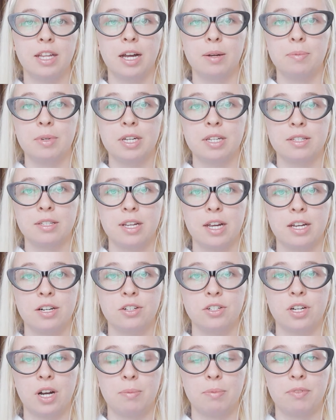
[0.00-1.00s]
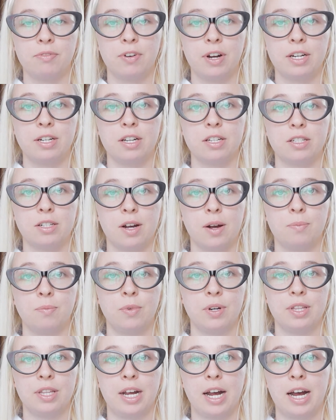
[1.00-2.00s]
That being said, Shopify does come
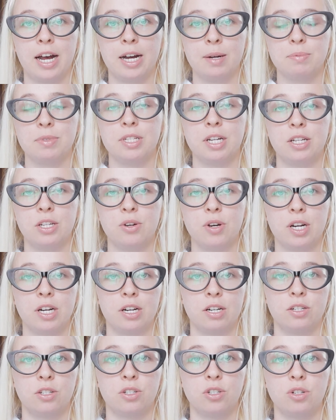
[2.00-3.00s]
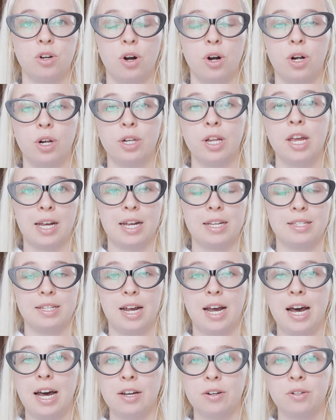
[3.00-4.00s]
with apps that you can install as
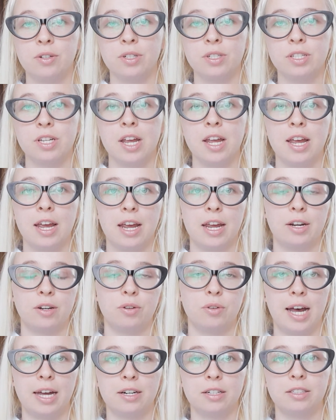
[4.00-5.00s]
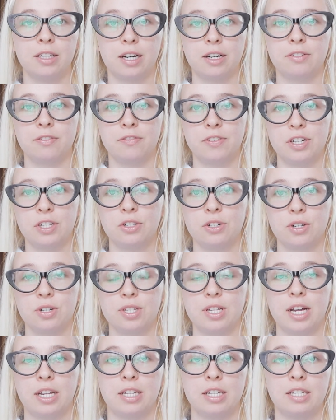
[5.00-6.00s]
add-ons and add a lot of
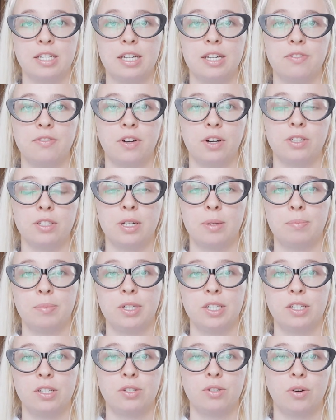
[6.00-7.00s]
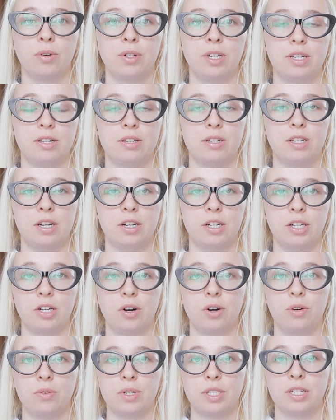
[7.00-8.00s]
features that the default templates don't necessarily
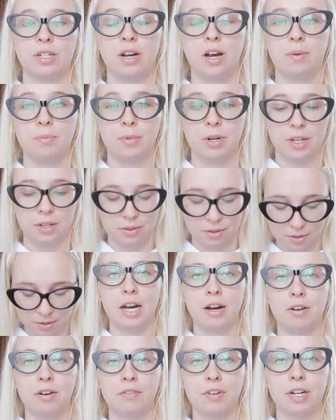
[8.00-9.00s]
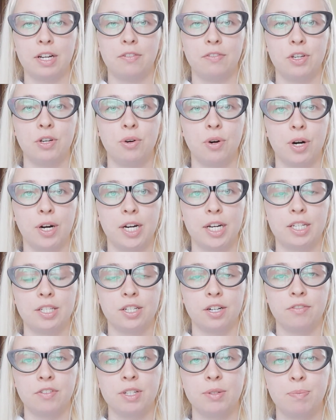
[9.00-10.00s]
always come with. However, if you are a
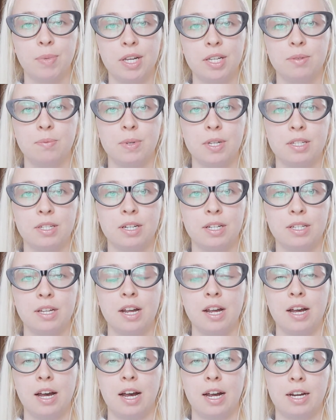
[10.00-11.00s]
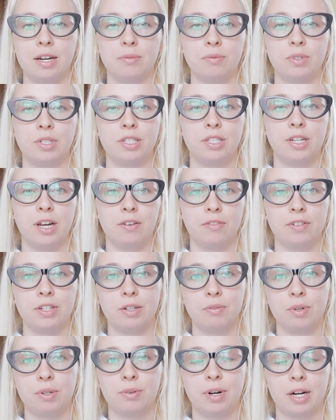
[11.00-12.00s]
service-based business, I
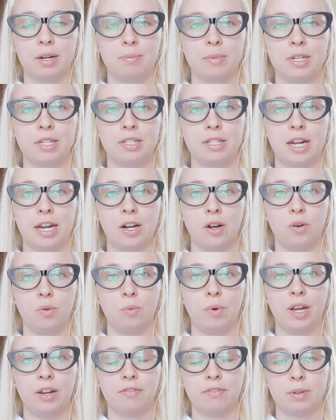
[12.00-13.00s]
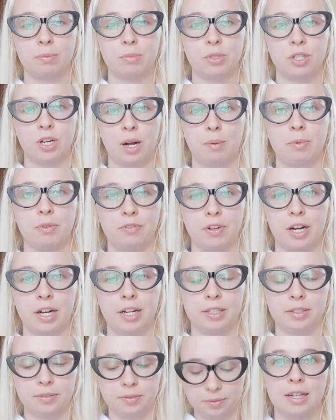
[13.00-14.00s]
definitely would recommend staying away from
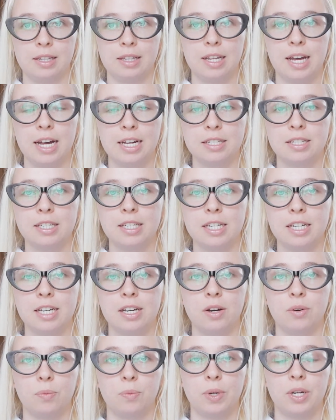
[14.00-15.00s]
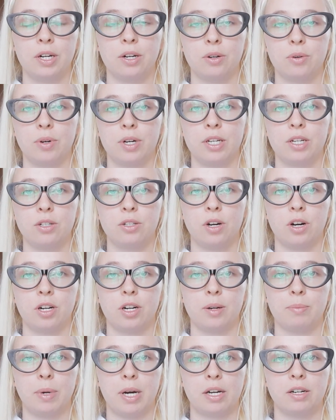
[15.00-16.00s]
Shopify. And lastly, we are going to
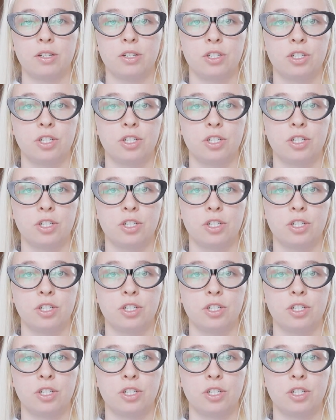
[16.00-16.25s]
talk about